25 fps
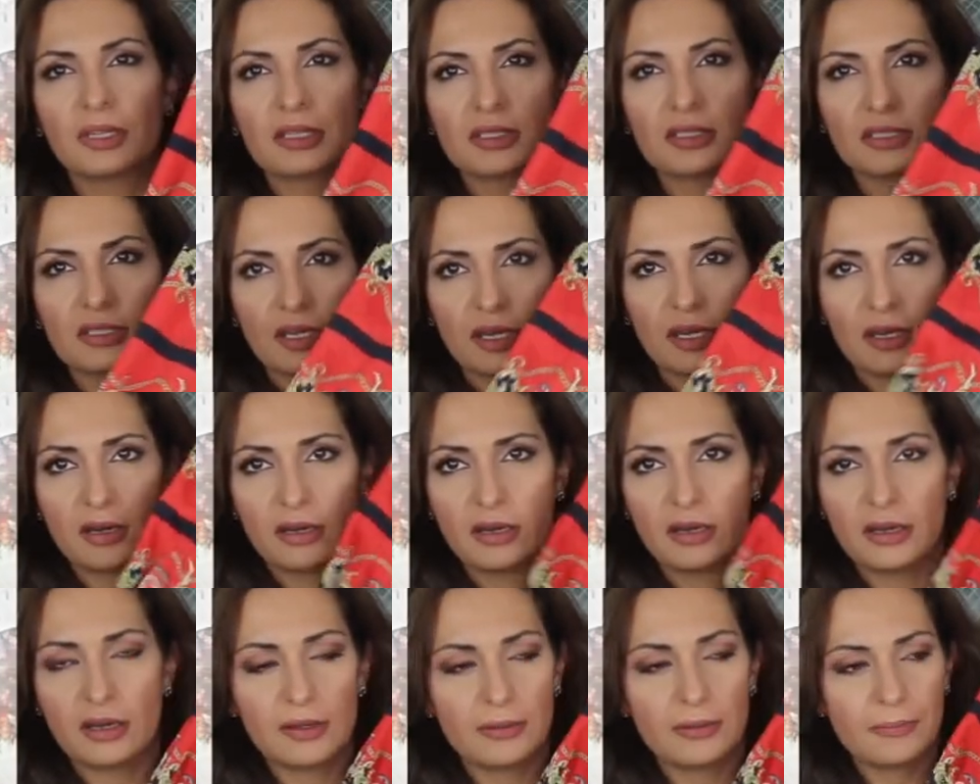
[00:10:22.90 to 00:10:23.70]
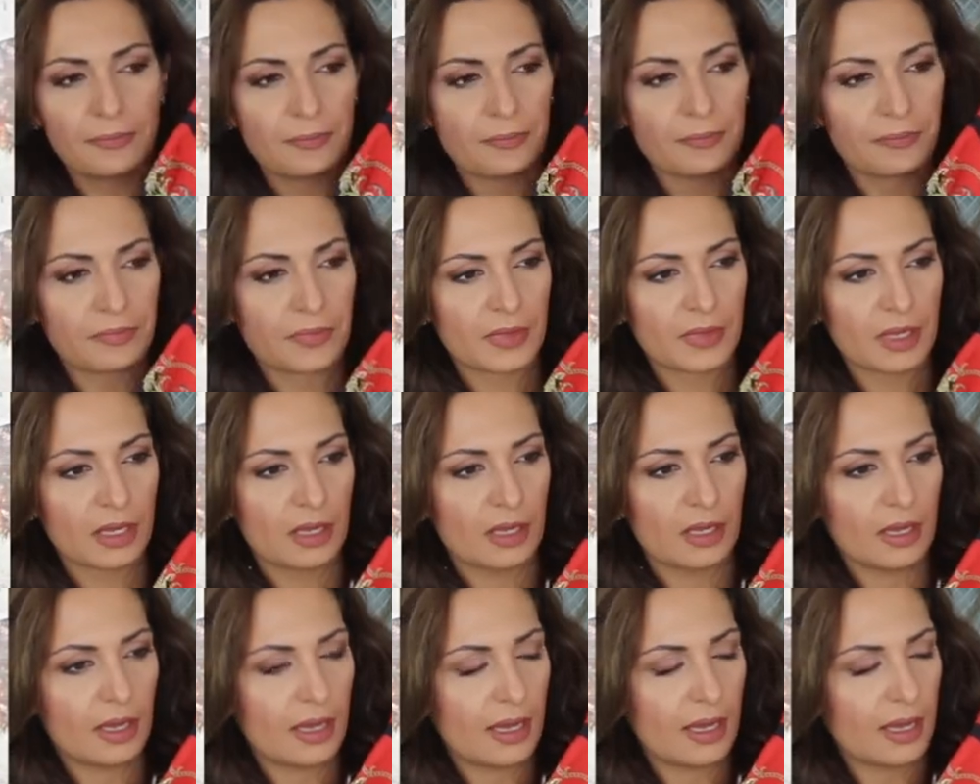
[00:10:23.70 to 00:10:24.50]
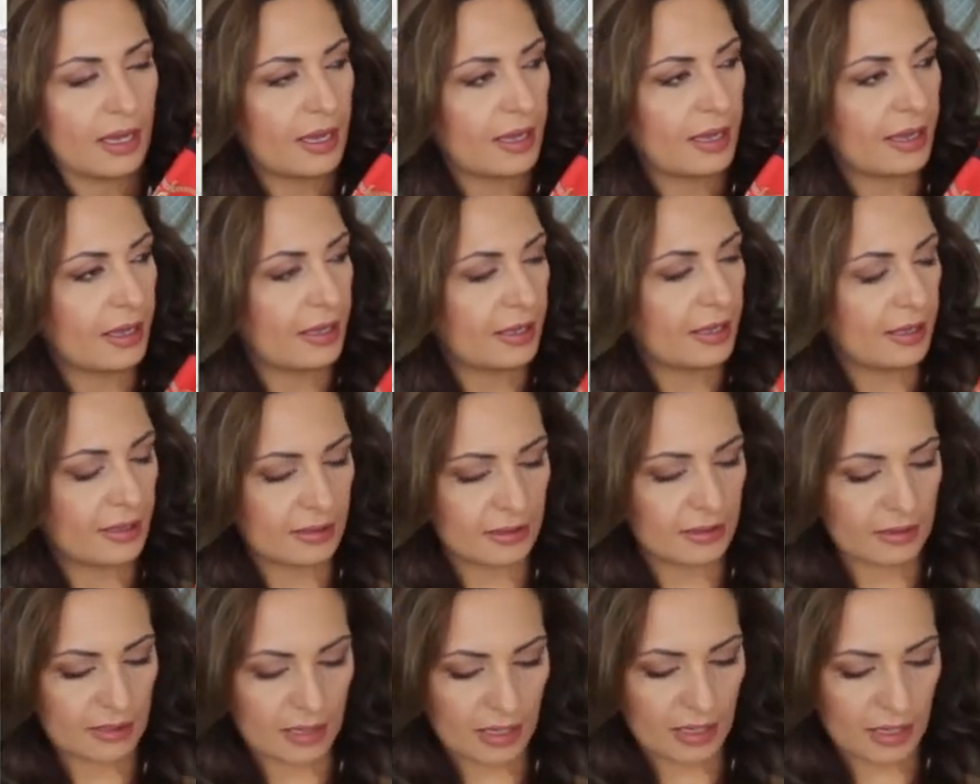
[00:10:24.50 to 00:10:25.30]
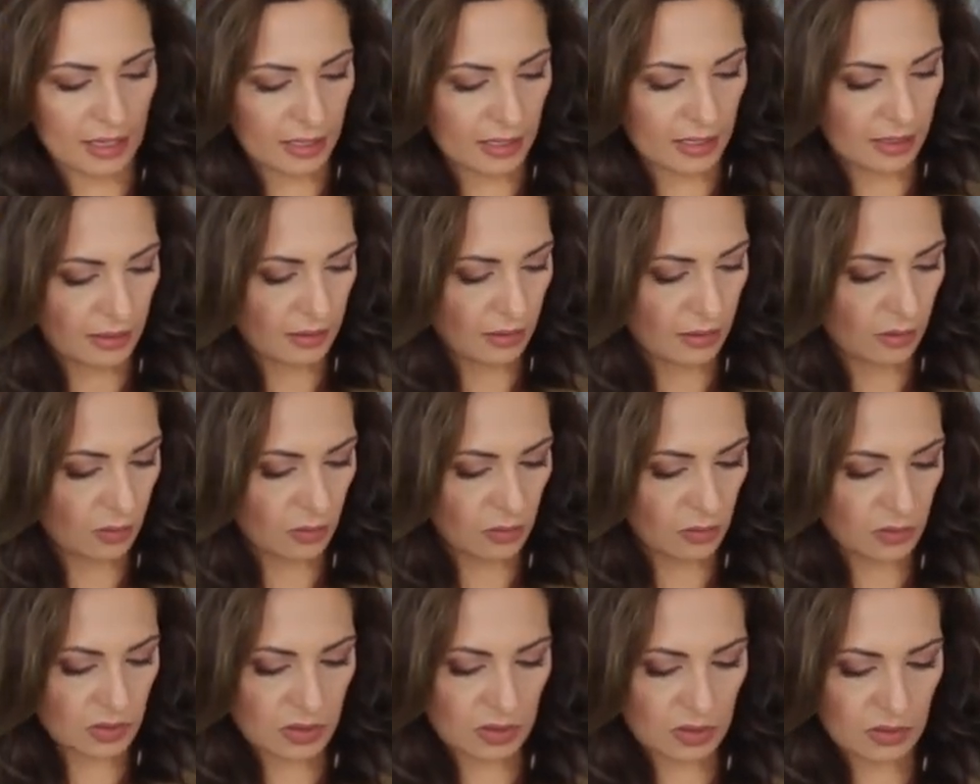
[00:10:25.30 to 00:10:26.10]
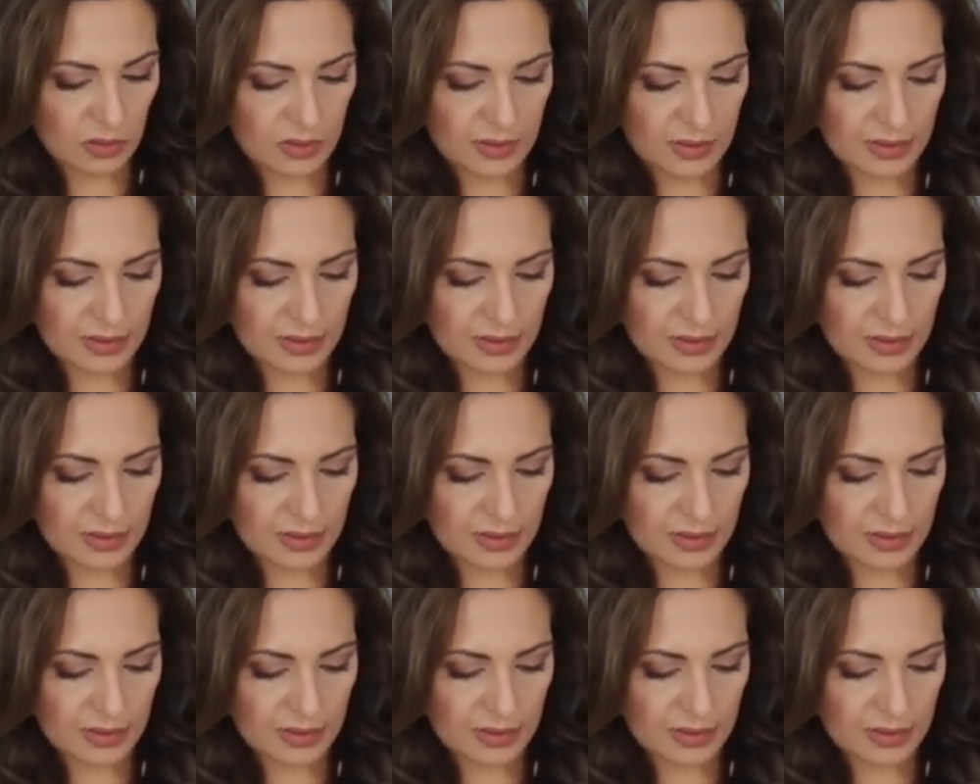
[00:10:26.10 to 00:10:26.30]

the Zara, and I also